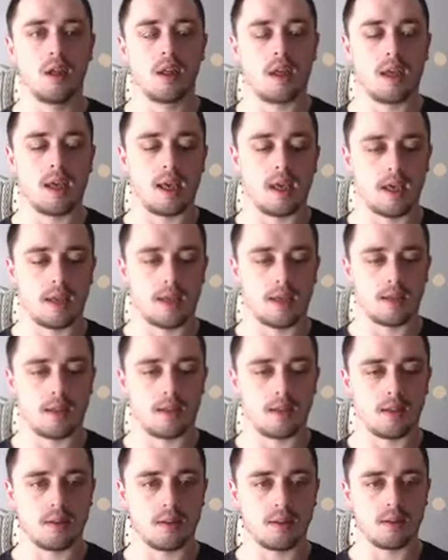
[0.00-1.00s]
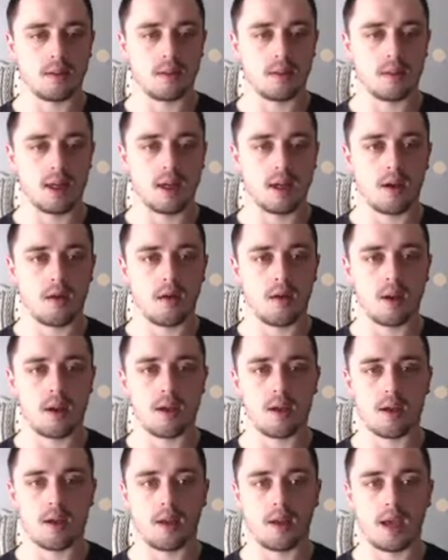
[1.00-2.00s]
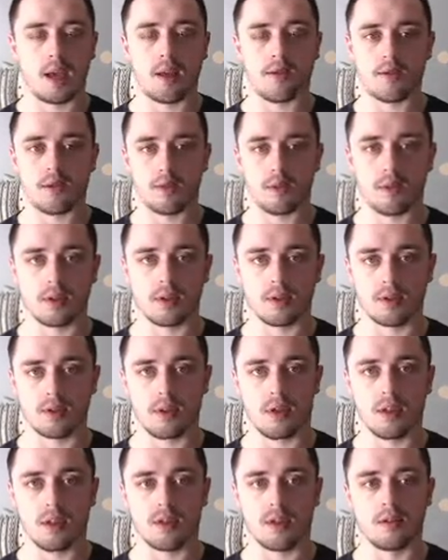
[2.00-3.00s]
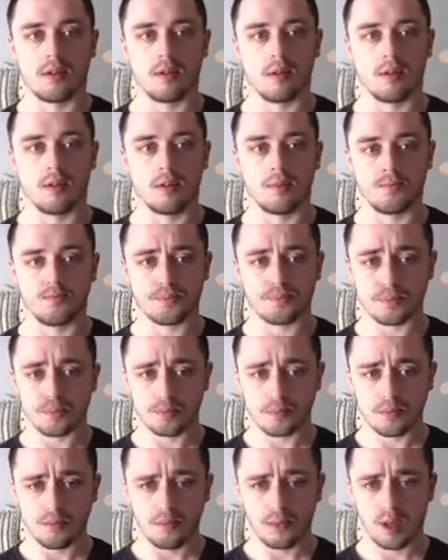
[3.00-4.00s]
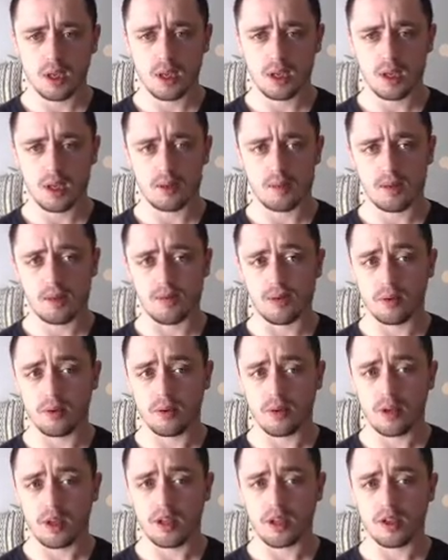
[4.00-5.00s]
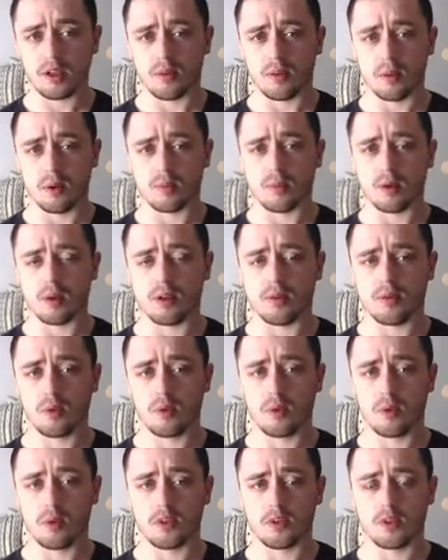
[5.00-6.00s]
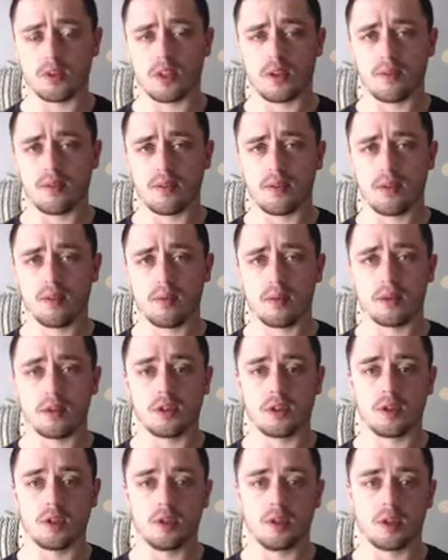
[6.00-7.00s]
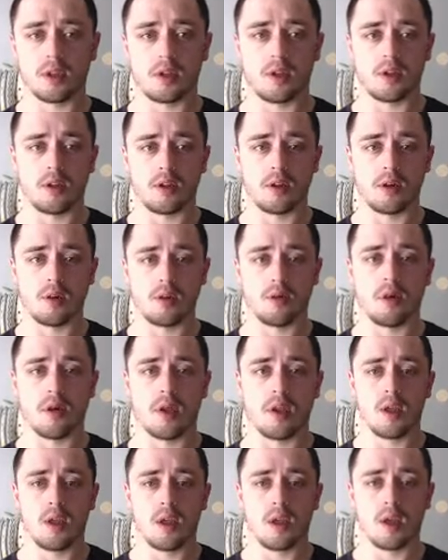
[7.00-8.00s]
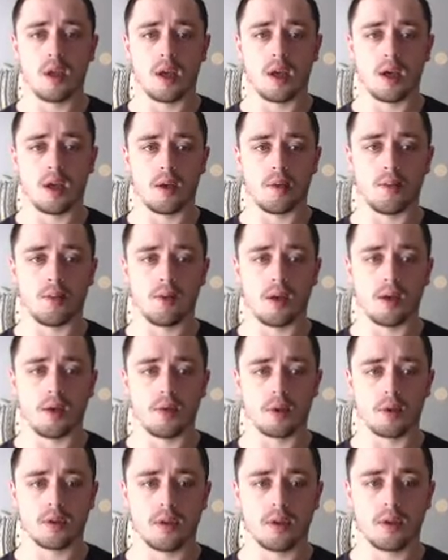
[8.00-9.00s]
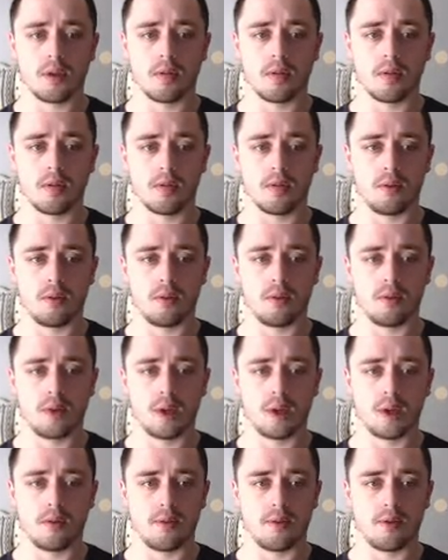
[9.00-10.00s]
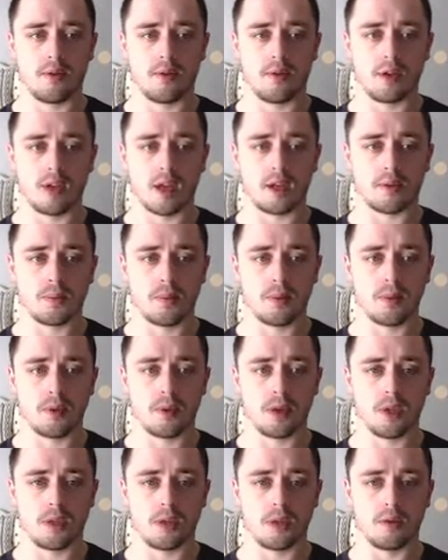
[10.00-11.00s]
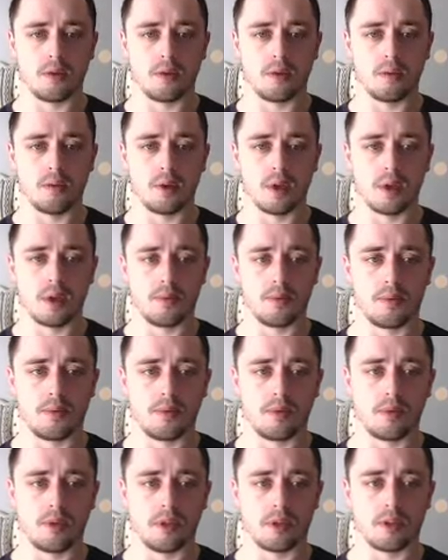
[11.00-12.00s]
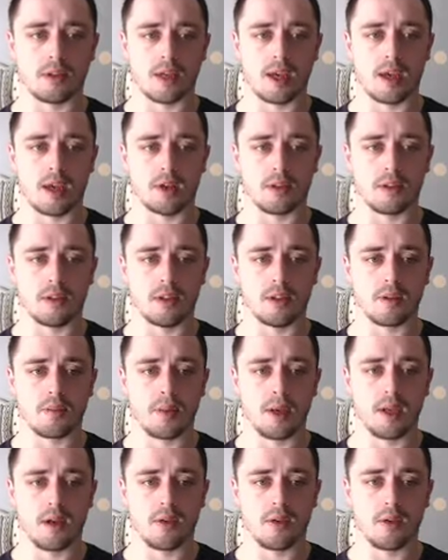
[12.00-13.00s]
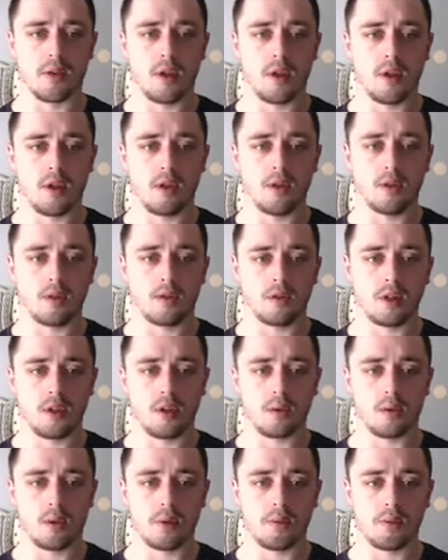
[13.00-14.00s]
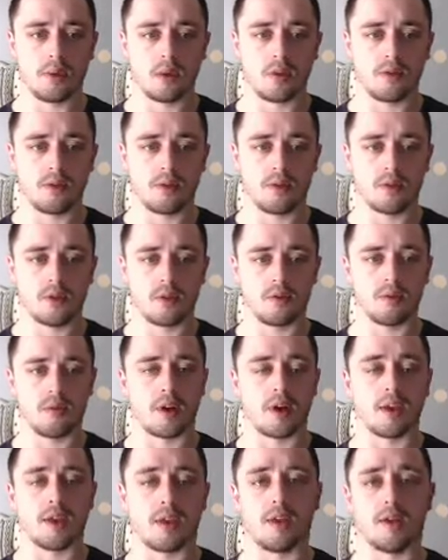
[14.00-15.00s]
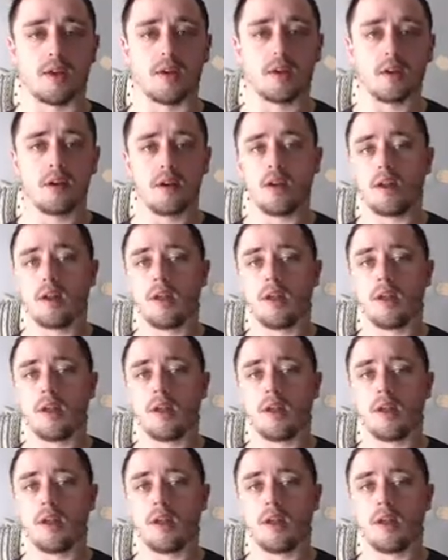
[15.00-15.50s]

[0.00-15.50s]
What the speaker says: And now half the work is done. So if you're running WordPress 4.7, which you can know pretty quickly if you're on your dashboard and you're viewing this at a glance panel, you'll see your WordPress version right here.